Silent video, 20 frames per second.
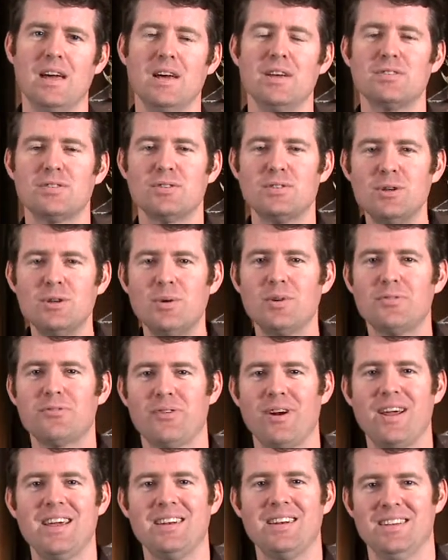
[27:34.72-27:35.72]
So do what
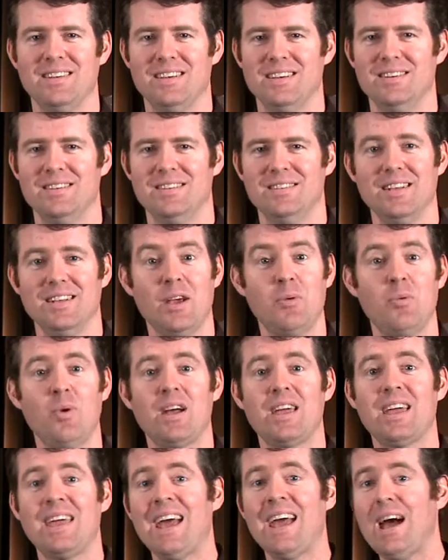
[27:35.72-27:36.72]
Frank did, and
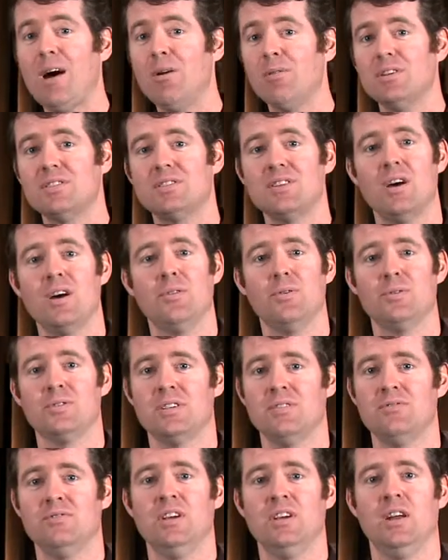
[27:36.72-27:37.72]
what countless
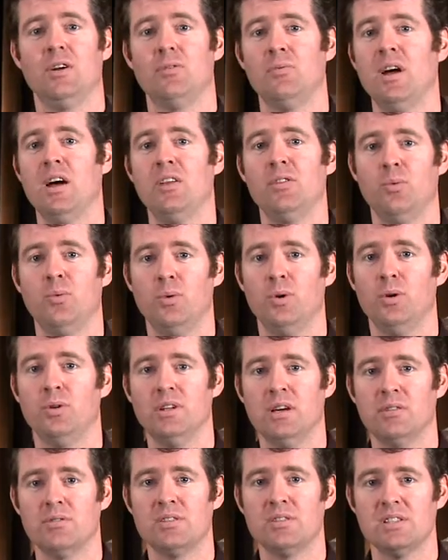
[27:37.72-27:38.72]
others have done around the
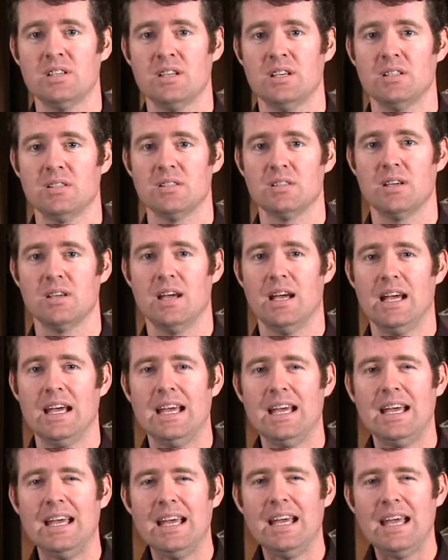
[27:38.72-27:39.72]
world ever since.
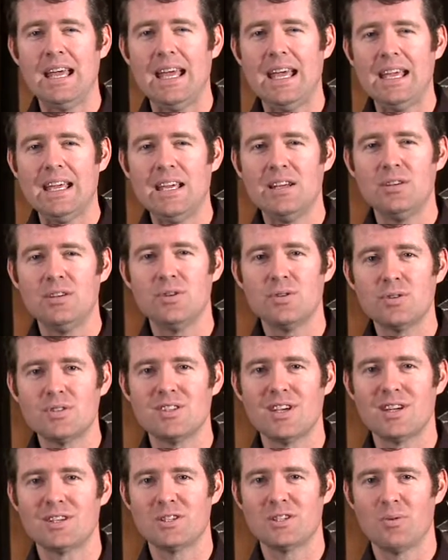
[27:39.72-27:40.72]
Hand your
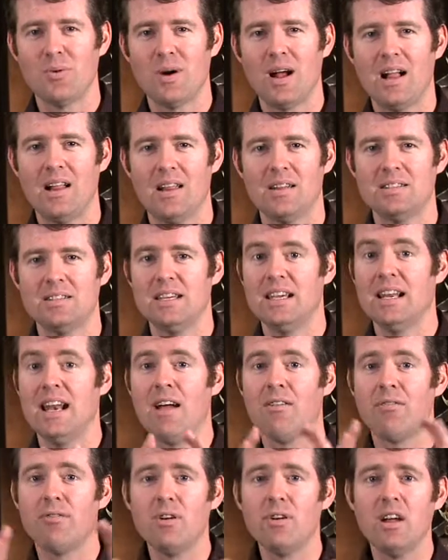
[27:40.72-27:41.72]
sexuality and
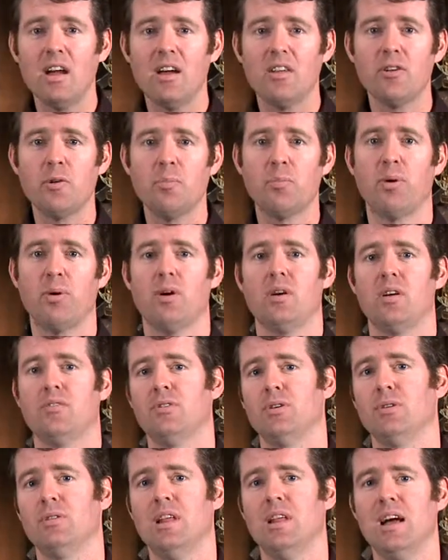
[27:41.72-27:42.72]
every other part of
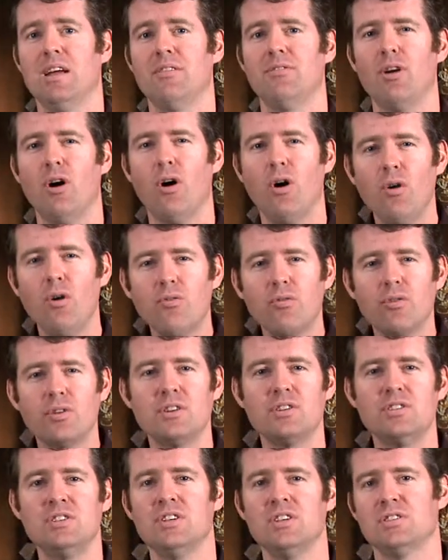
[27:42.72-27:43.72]
your life over
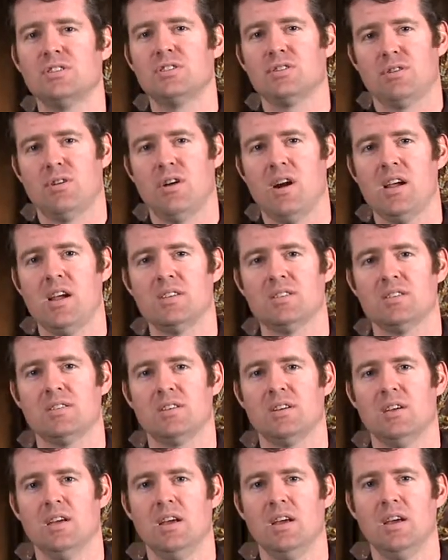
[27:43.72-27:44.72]
to Jesus Christ.
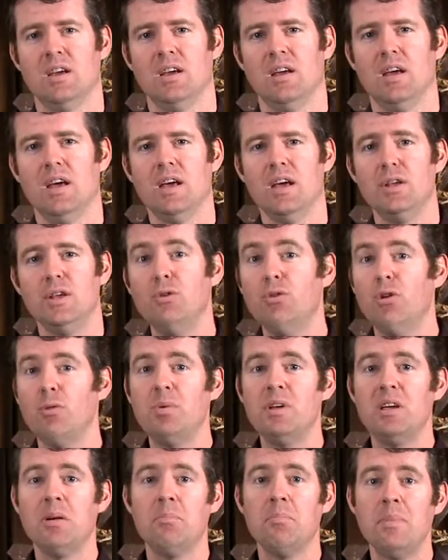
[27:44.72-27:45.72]
You will
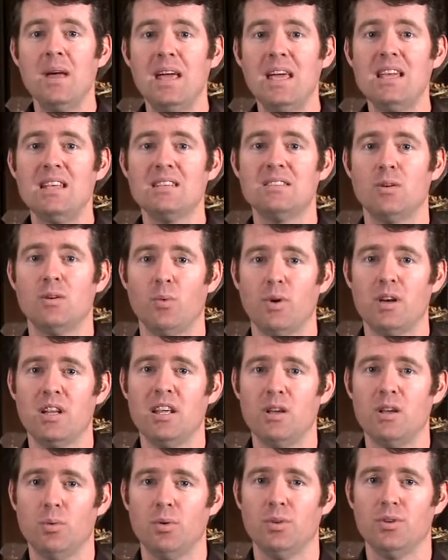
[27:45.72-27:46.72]
be amazed at what
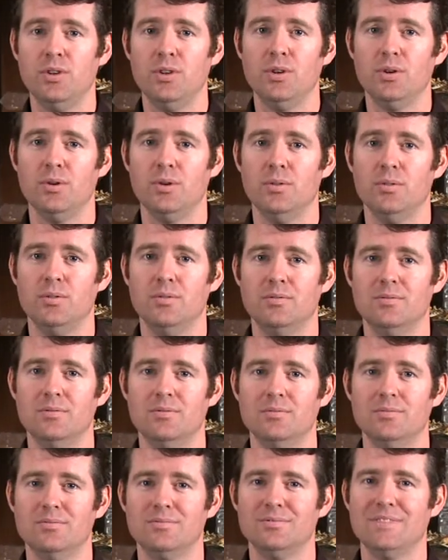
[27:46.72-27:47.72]
He will do.
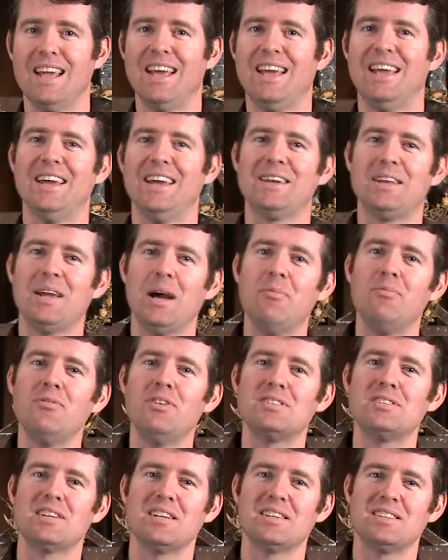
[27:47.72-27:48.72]
And come
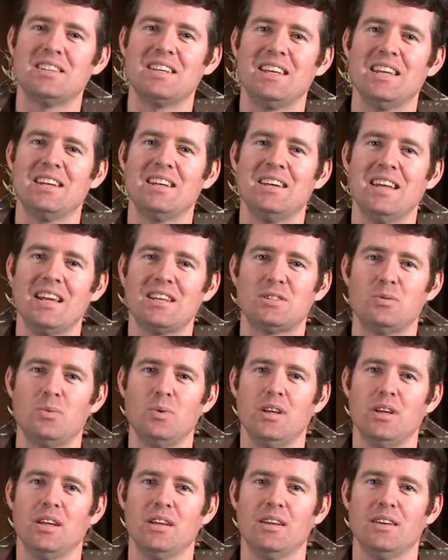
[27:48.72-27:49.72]
visit us again next
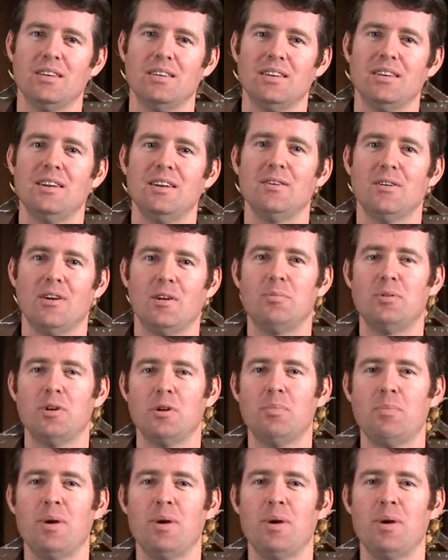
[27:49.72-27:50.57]
week here on Pure